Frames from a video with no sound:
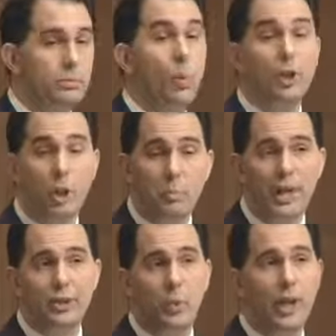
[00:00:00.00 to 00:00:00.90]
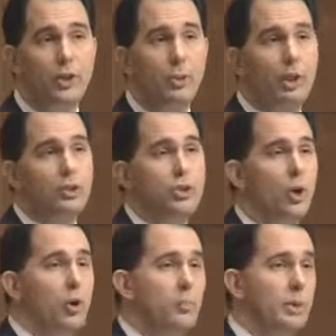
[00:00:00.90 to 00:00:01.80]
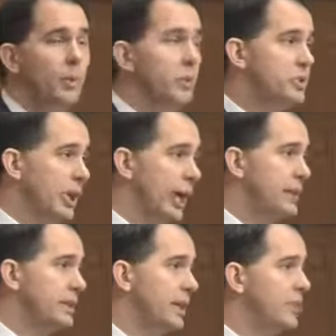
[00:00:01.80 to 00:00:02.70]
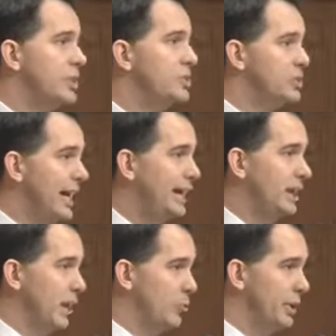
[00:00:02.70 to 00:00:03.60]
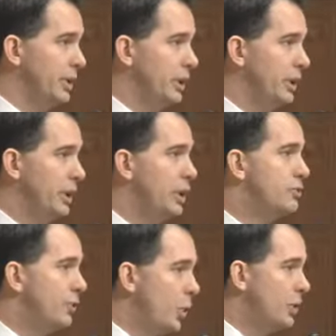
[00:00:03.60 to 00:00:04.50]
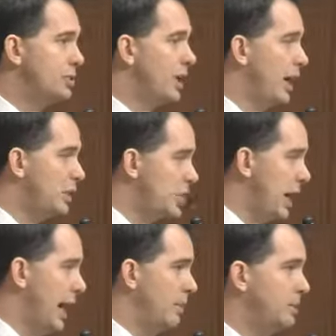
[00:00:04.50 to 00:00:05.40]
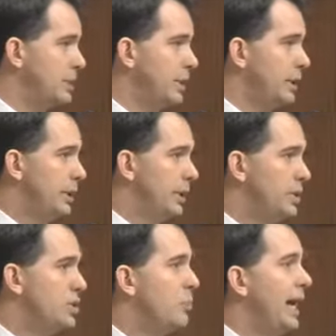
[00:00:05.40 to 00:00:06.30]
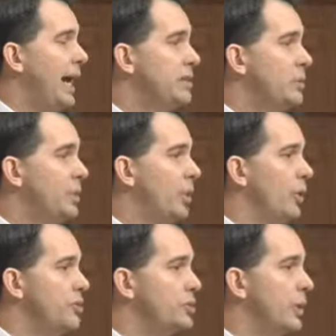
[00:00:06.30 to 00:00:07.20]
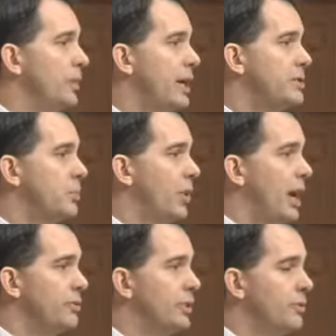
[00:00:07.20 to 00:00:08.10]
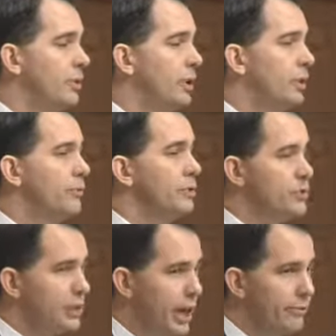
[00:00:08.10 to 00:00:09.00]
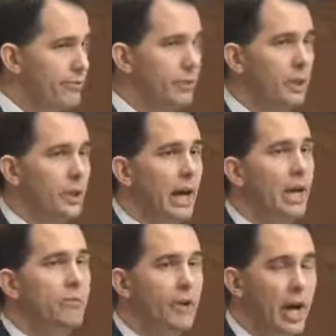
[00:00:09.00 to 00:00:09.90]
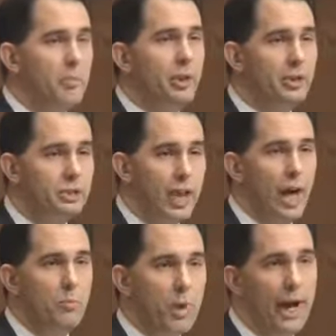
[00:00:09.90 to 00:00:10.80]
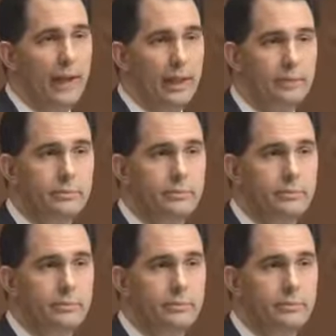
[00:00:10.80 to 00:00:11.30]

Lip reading: One of the best ways we can show the people of Wisconsin that their state government is focused on jobs is to pass a bill that streamlines the process for safe and environmentally sound mining.